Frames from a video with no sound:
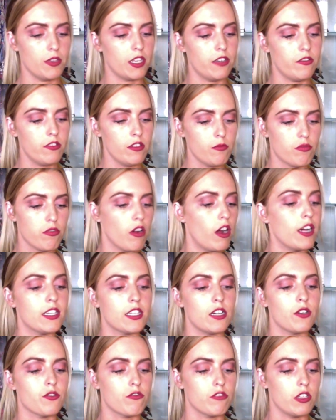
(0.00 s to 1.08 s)
Given the price,
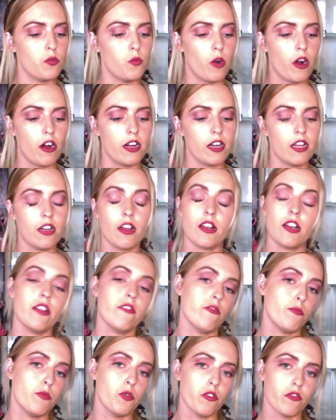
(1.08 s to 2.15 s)
I was really worried, and I'd
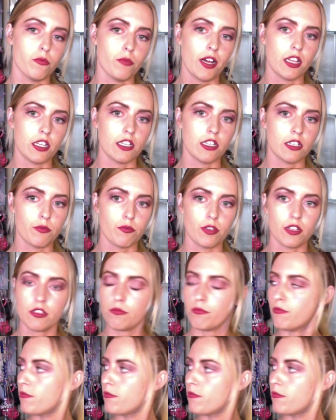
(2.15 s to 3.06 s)
never bought from AliExpress